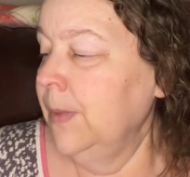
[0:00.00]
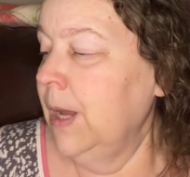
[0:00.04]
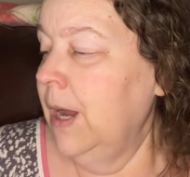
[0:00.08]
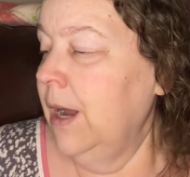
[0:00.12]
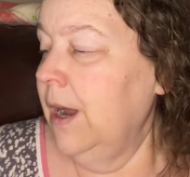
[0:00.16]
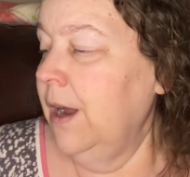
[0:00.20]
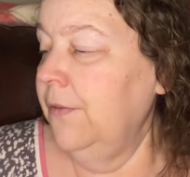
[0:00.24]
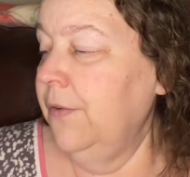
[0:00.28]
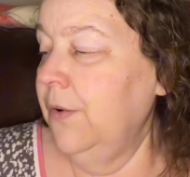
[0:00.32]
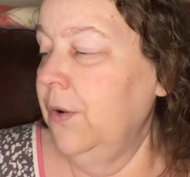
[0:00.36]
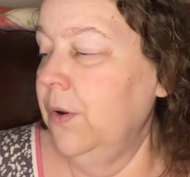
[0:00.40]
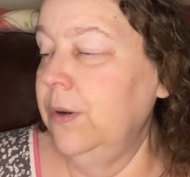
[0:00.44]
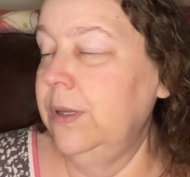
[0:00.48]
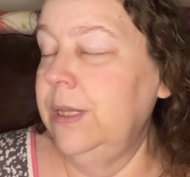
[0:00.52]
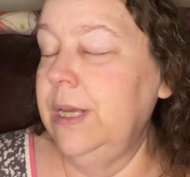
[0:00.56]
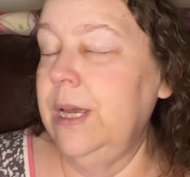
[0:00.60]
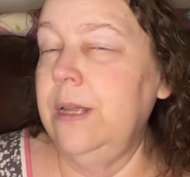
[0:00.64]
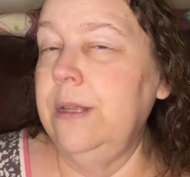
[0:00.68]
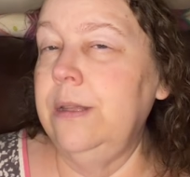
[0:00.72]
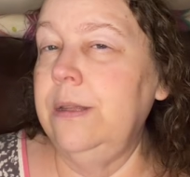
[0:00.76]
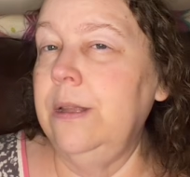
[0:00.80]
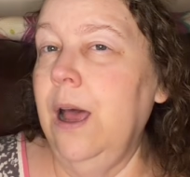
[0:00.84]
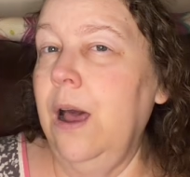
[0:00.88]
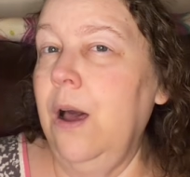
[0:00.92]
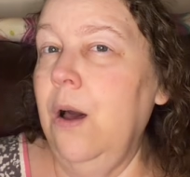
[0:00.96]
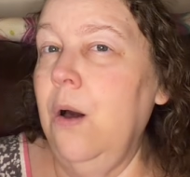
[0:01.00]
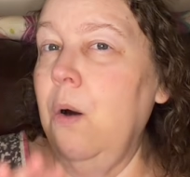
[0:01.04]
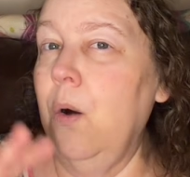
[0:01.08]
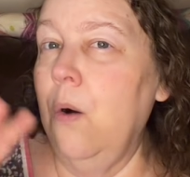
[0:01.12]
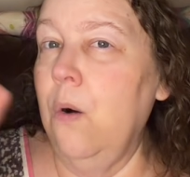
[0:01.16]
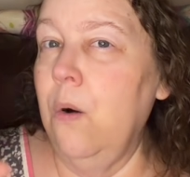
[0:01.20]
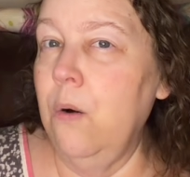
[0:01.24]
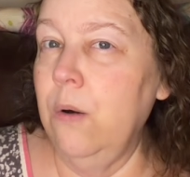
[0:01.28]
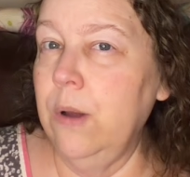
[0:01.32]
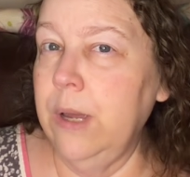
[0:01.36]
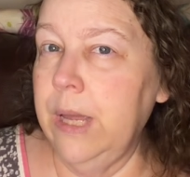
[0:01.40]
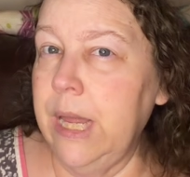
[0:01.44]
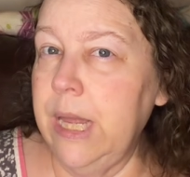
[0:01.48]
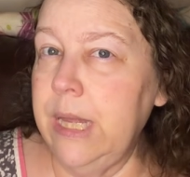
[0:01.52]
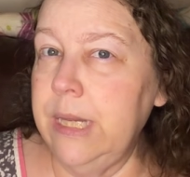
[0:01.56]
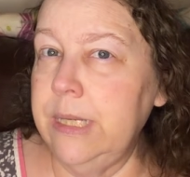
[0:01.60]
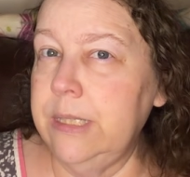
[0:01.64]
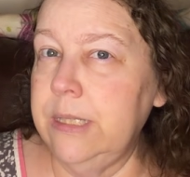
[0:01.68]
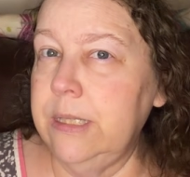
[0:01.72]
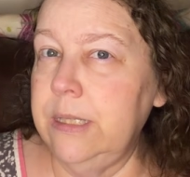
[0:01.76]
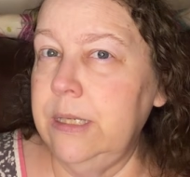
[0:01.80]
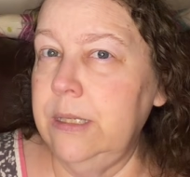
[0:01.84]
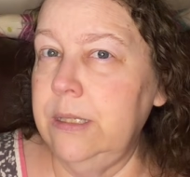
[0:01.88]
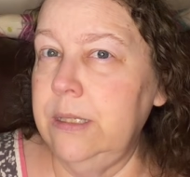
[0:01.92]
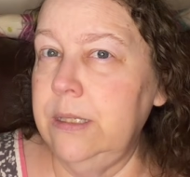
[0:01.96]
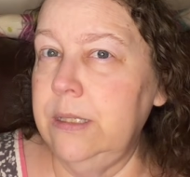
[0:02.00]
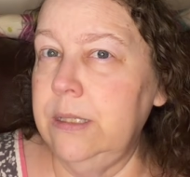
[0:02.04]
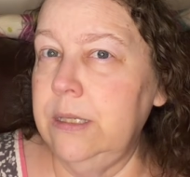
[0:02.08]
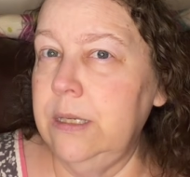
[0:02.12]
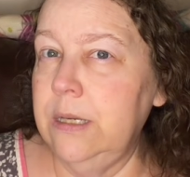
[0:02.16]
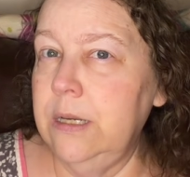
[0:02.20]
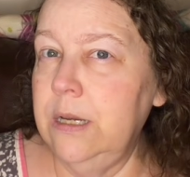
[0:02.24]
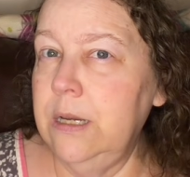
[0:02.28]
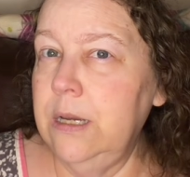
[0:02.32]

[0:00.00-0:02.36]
I've heard that not all cases